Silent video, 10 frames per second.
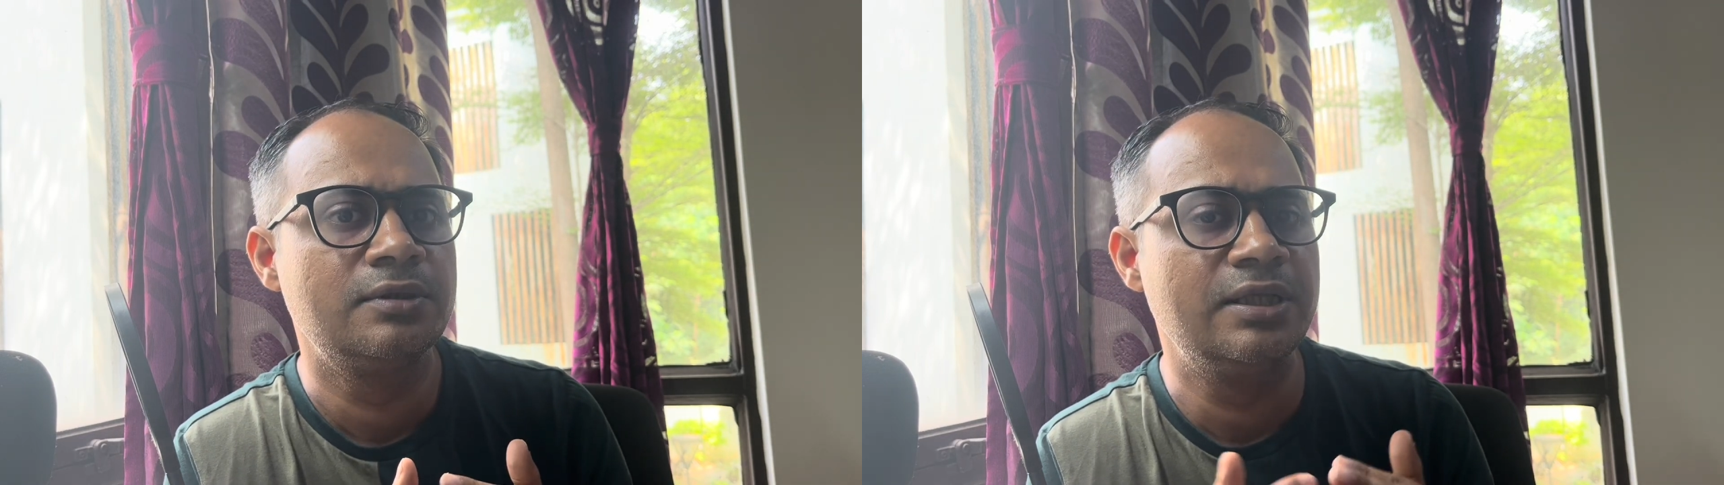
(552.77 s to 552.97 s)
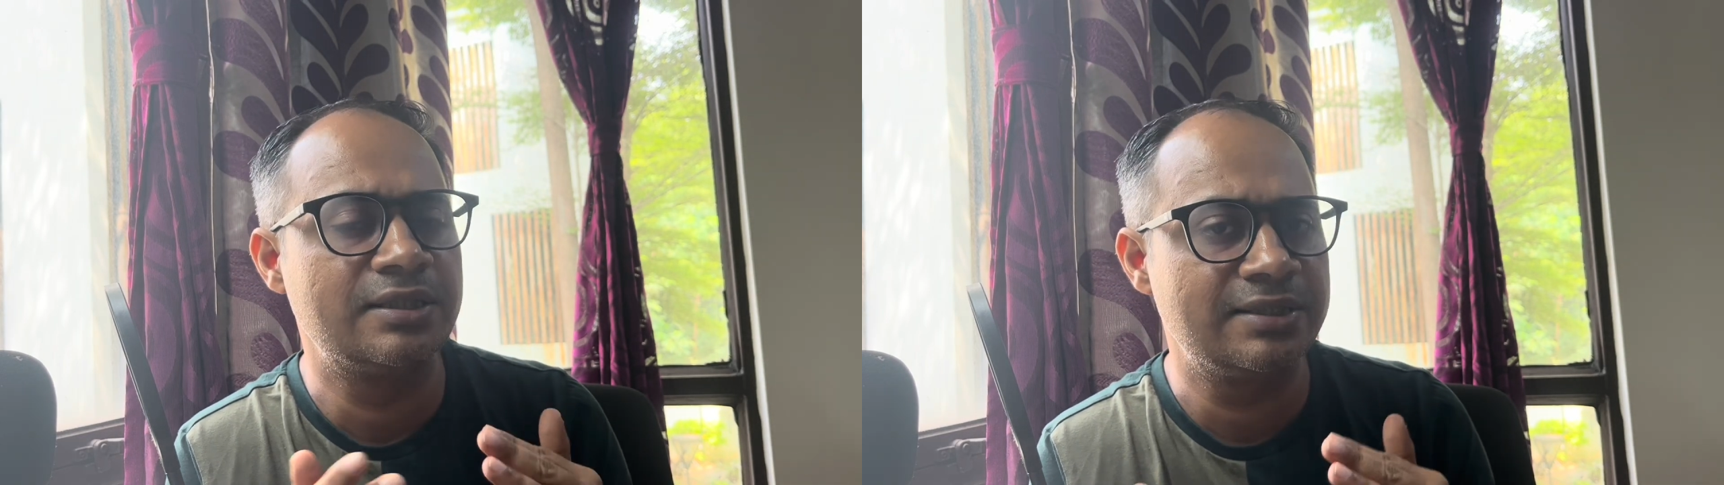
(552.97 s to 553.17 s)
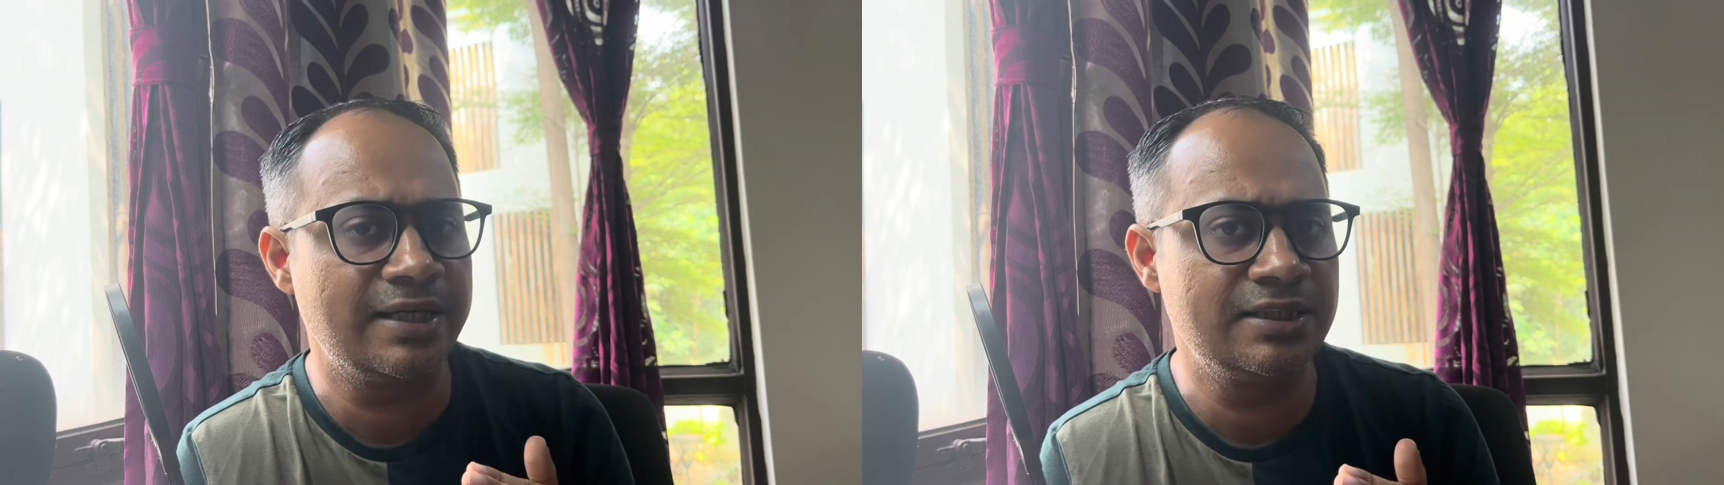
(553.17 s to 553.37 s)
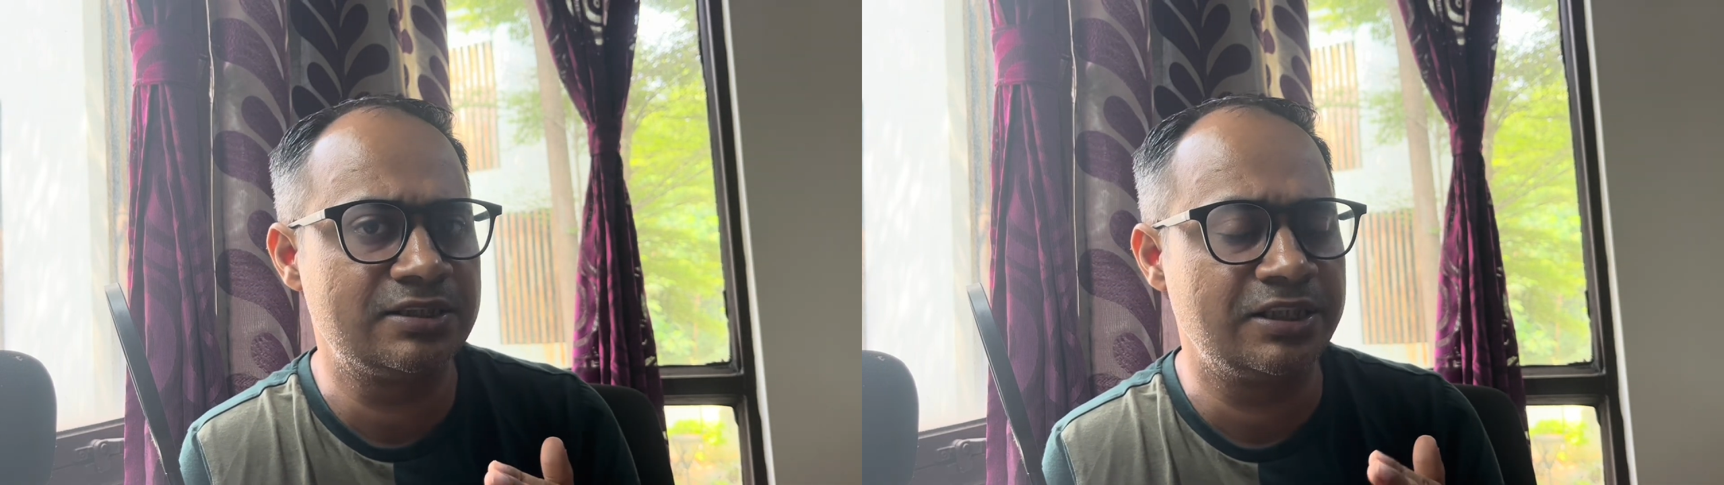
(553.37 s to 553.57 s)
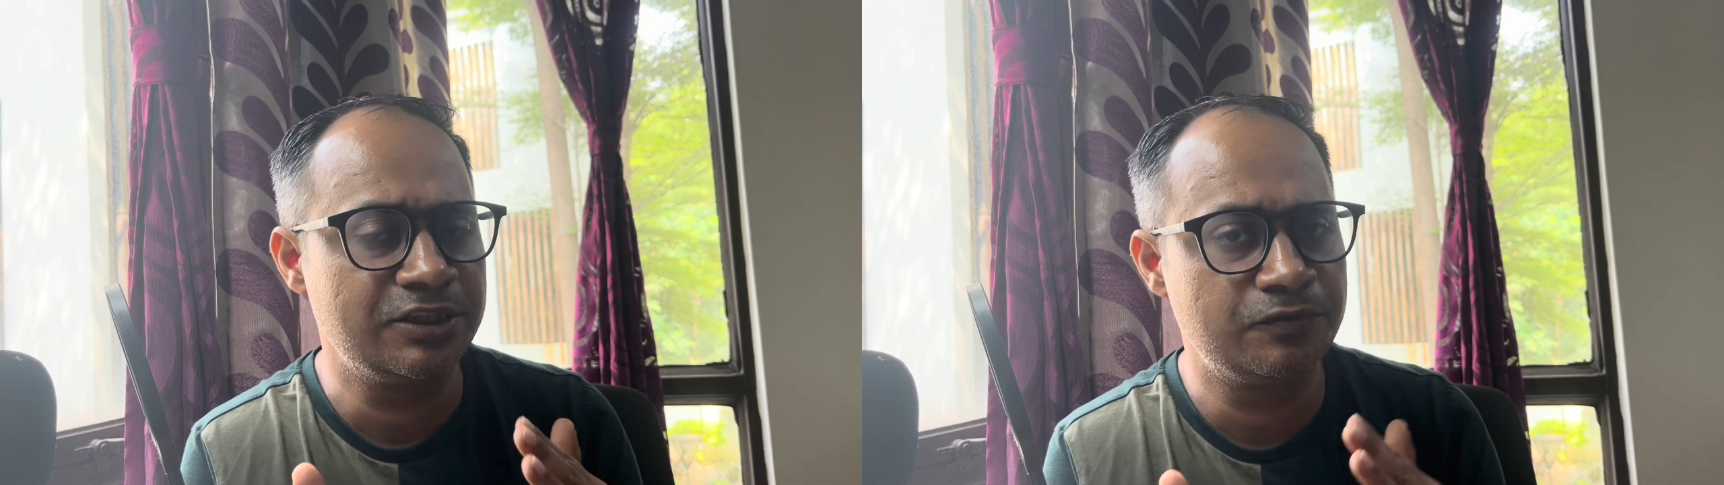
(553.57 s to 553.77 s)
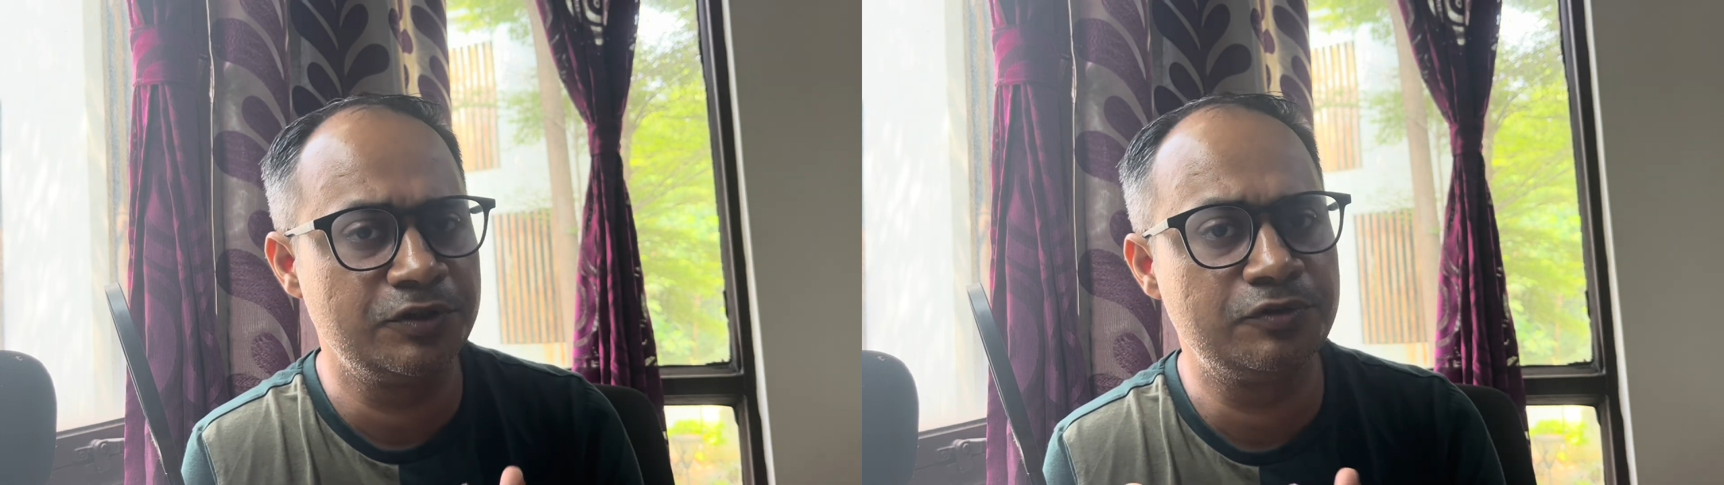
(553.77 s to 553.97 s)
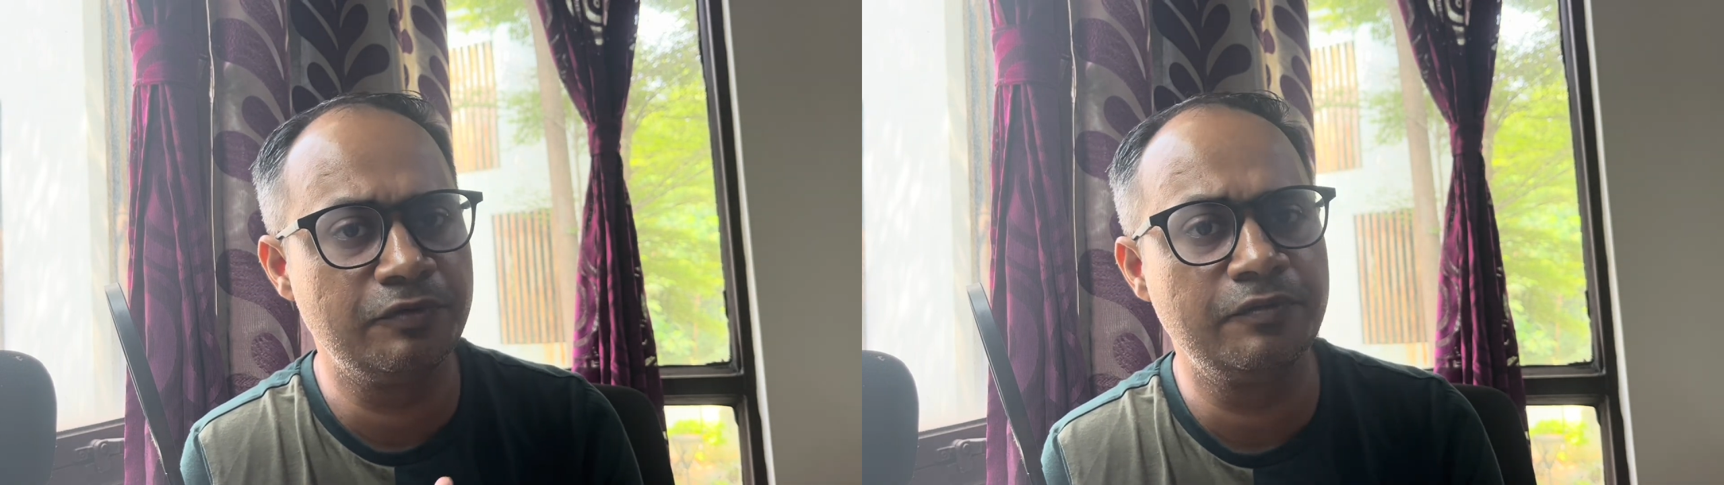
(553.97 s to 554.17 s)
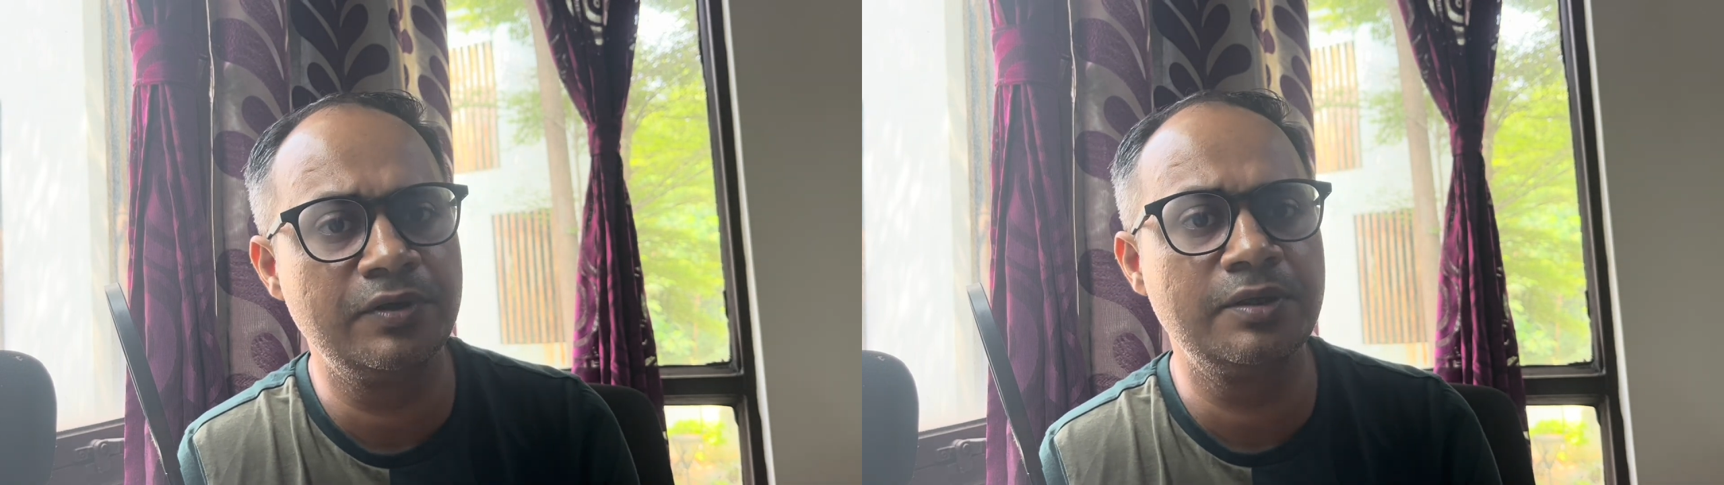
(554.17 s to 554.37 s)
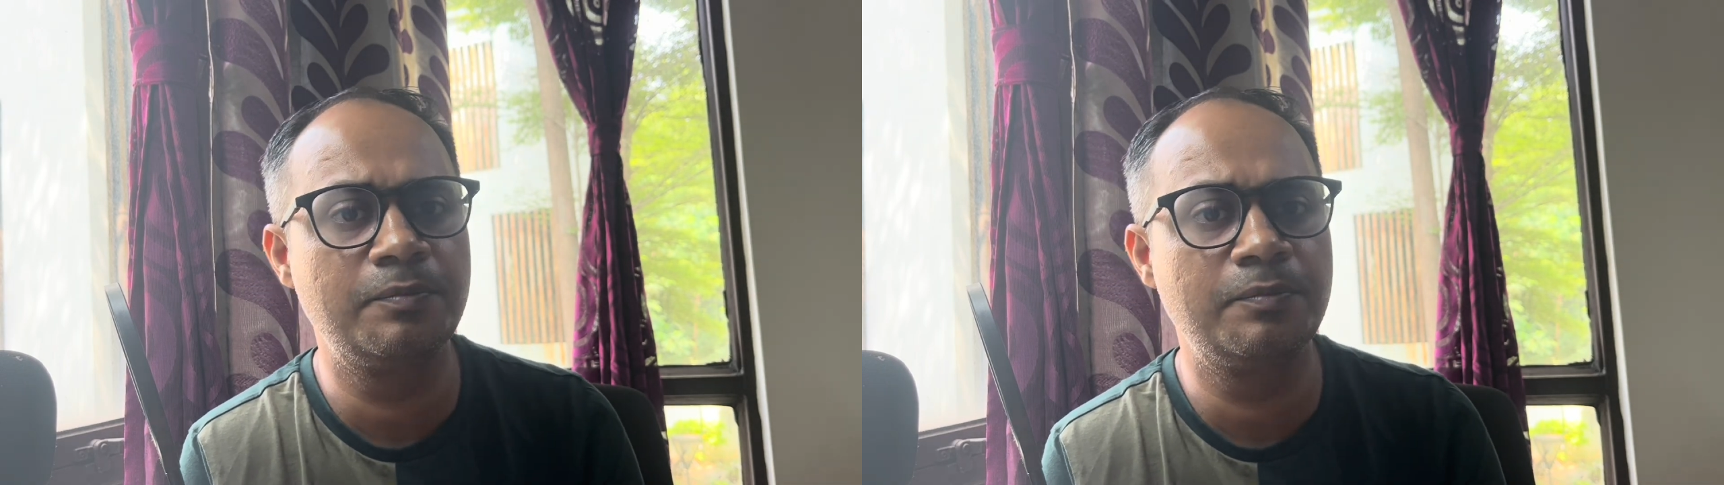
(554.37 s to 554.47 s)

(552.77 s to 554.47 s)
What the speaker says: in the second stage, which we will